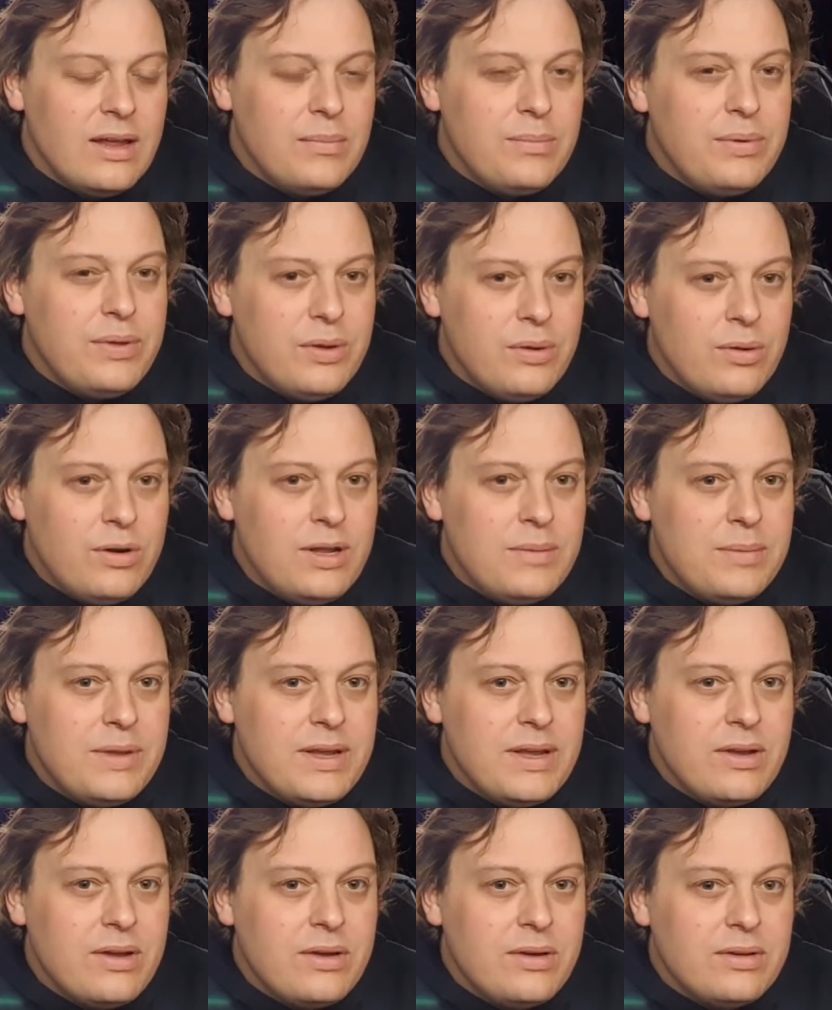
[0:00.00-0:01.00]
purely
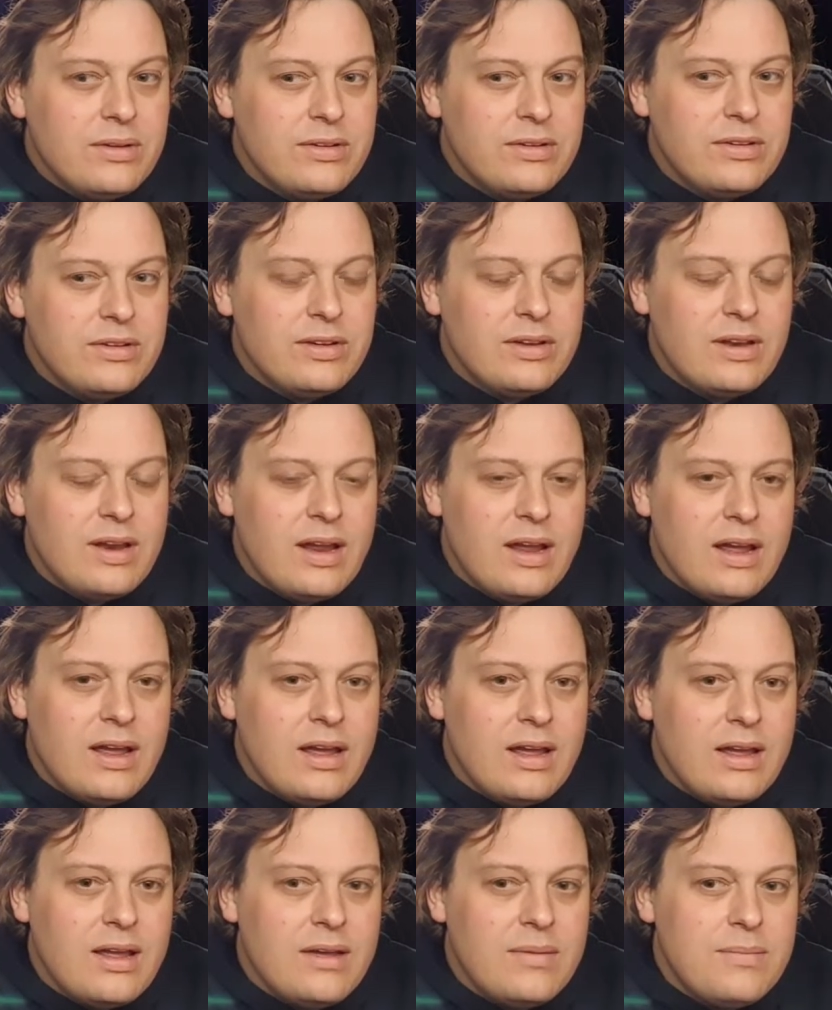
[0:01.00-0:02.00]
because
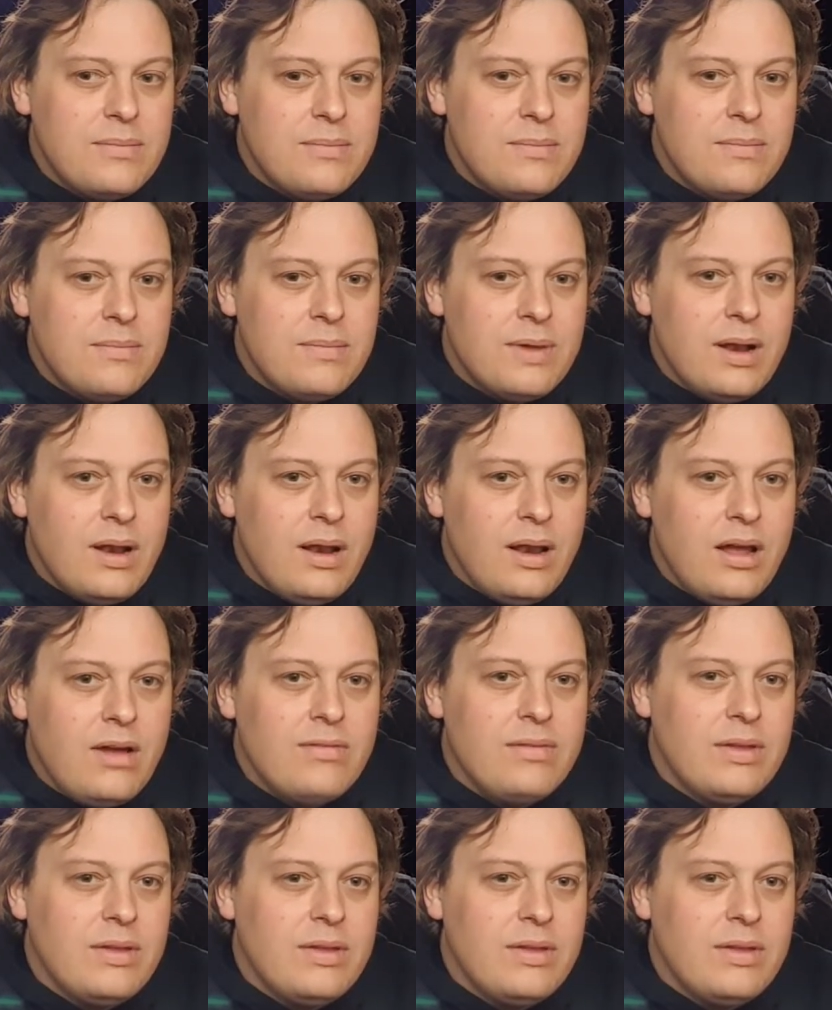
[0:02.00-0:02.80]
a lot